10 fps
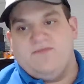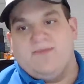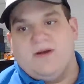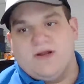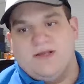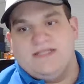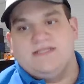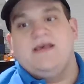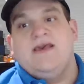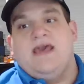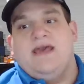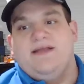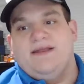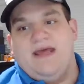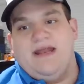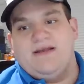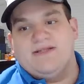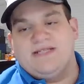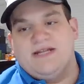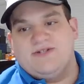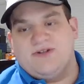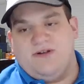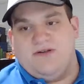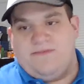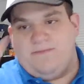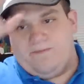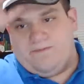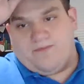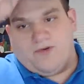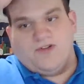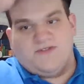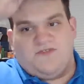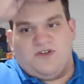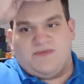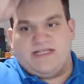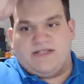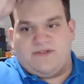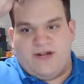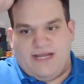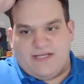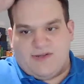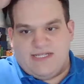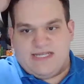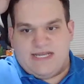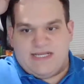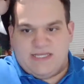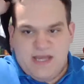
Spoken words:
Marlins. And then NL Central, Brewers in first place 38-26,